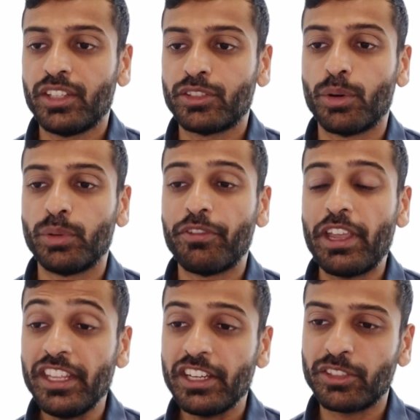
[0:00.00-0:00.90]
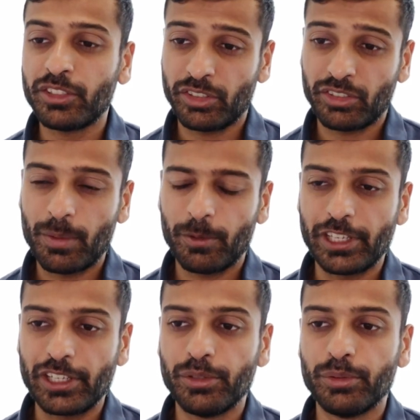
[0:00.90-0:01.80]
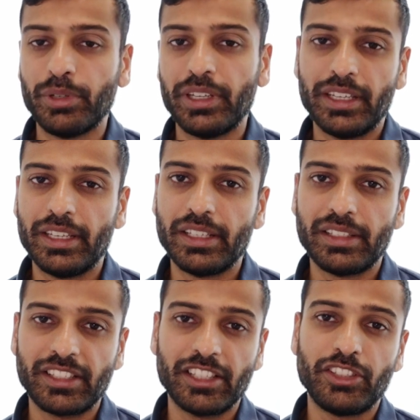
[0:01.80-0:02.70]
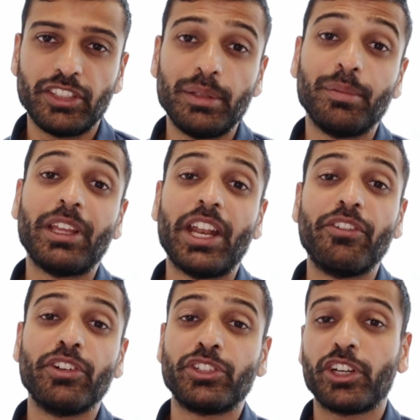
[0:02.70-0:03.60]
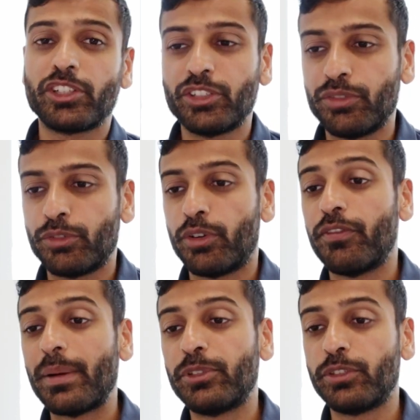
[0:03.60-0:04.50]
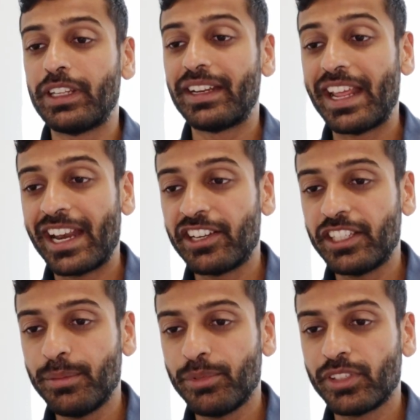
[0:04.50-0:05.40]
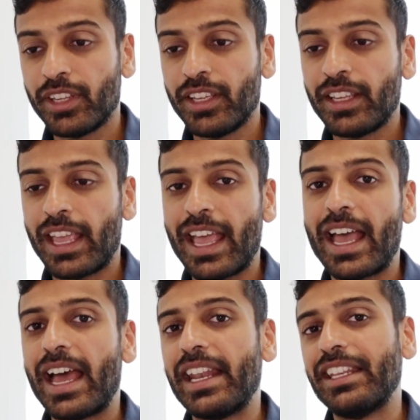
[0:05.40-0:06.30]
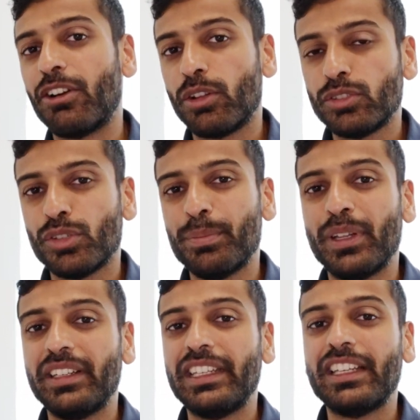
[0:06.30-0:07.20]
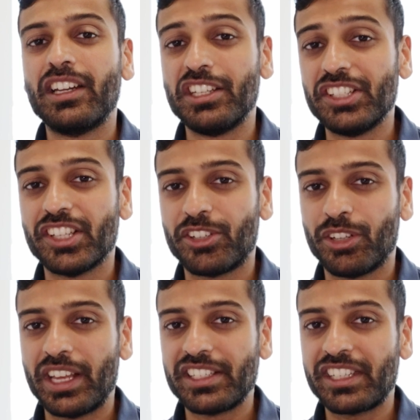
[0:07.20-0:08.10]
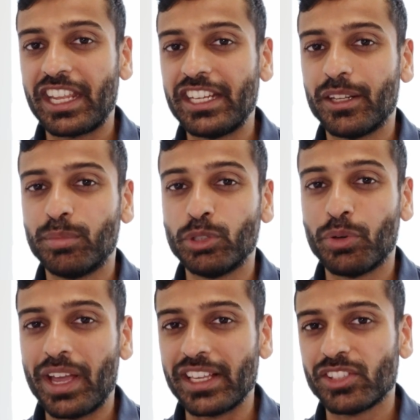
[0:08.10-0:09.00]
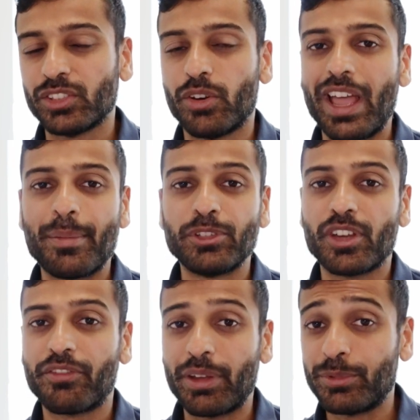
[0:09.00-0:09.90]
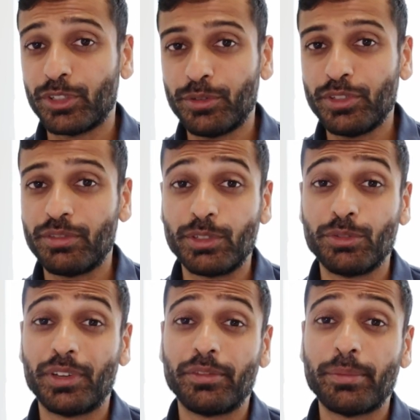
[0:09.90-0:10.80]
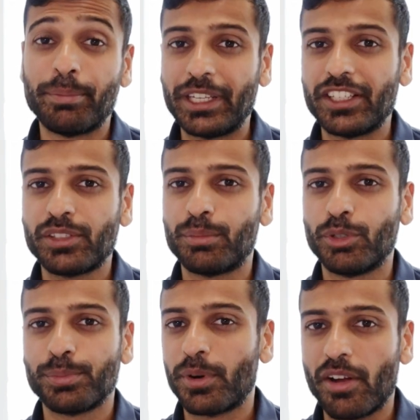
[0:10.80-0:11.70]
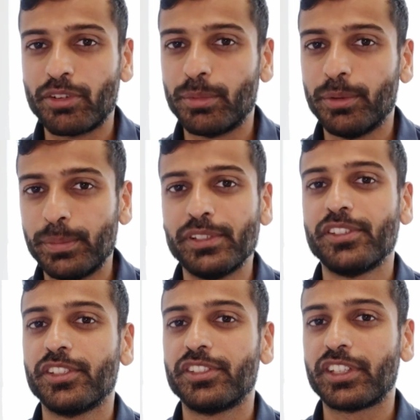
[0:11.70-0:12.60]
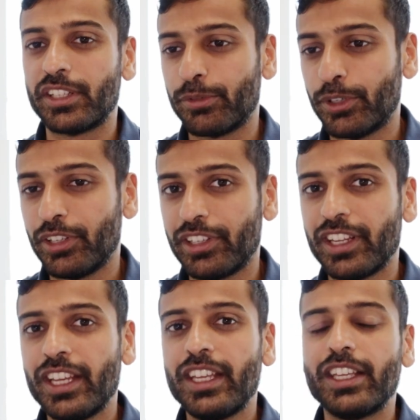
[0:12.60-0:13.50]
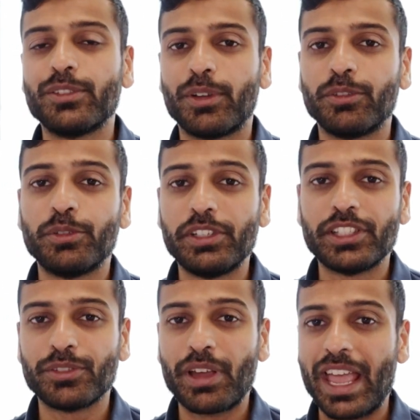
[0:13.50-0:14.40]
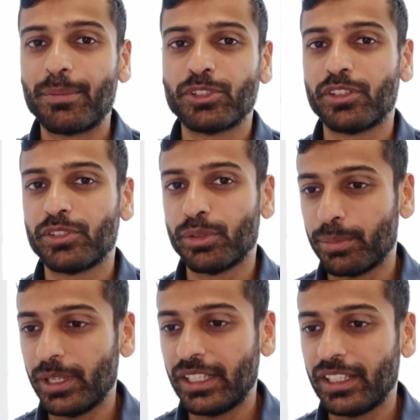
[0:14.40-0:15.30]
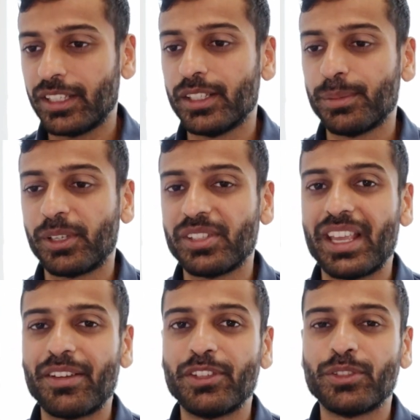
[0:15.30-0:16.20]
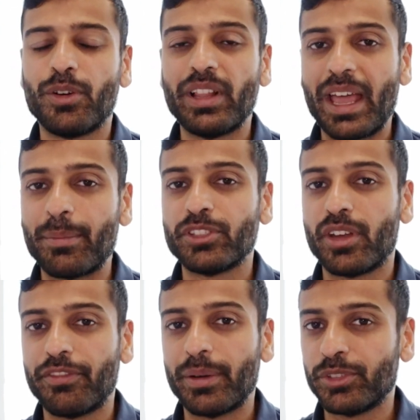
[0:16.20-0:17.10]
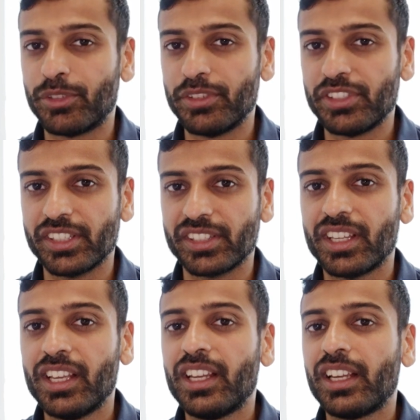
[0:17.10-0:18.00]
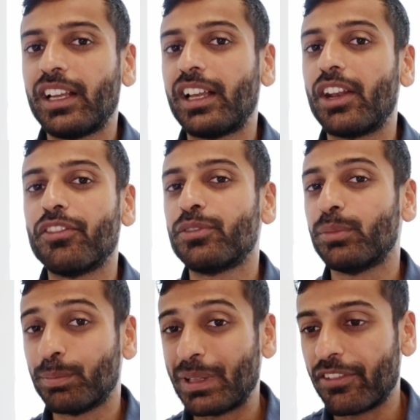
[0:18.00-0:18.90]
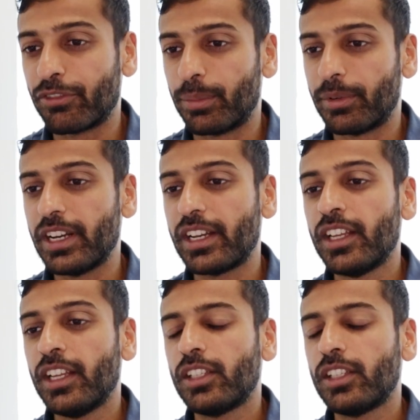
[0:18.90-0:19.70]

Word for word: So the way they describe what they do is essentially infrastructure for Web3 and data teams. And they're also building a decentralized AWS, so Amazon Web Services, which is one of the biggest, most profitable businesses in the world. It's one of the reasons why Amazon's so big is because they have this whole Amazon Web Services kind of platform, right?